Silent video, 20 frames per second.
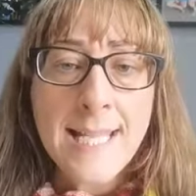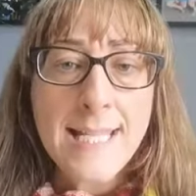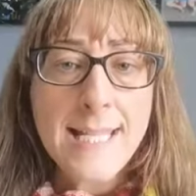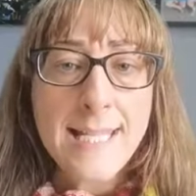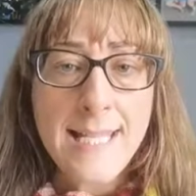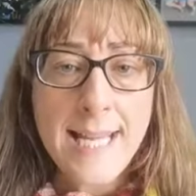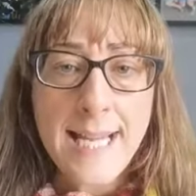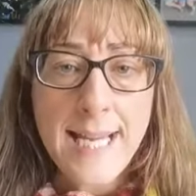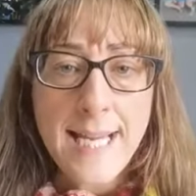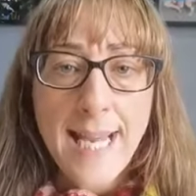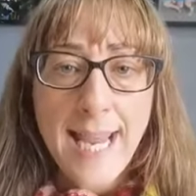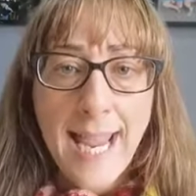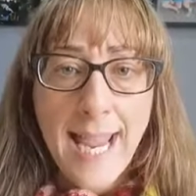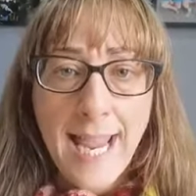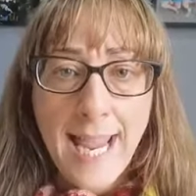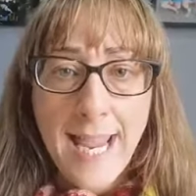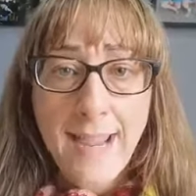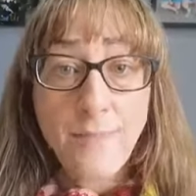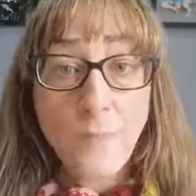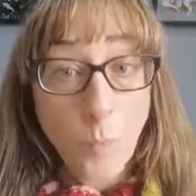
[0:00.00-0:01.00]

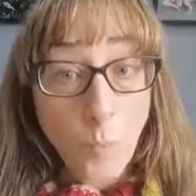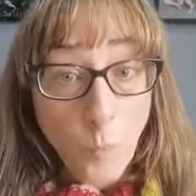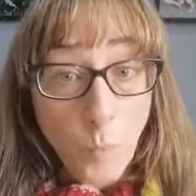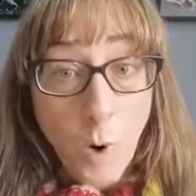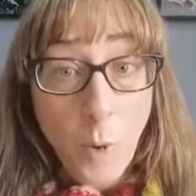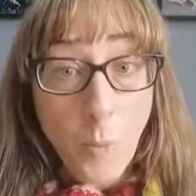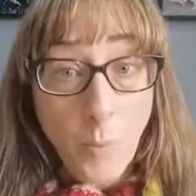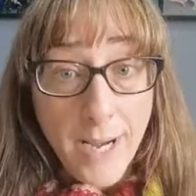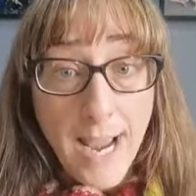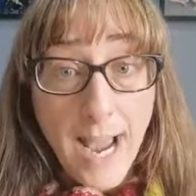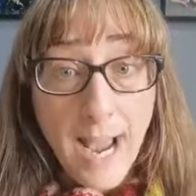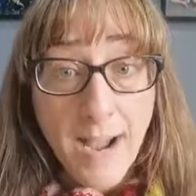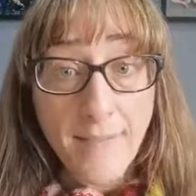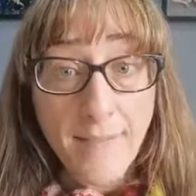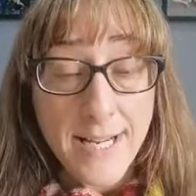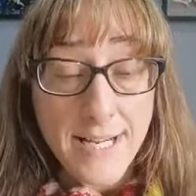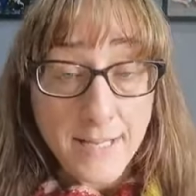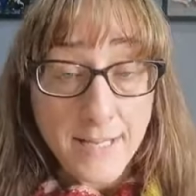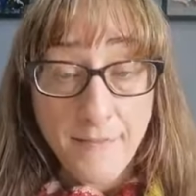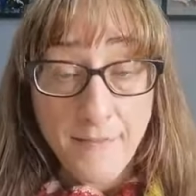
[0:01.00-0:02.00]
see if what we
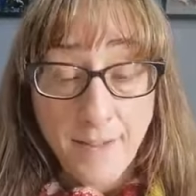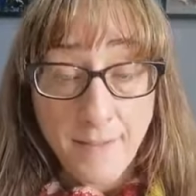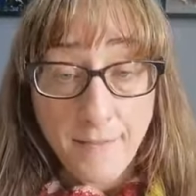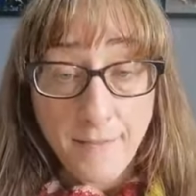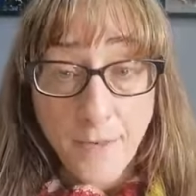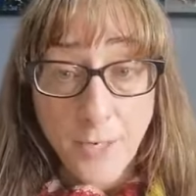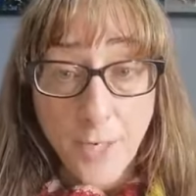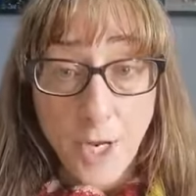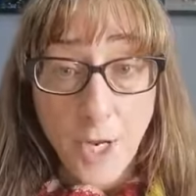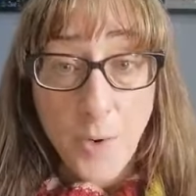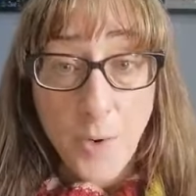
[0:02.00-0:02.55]
have is a fit for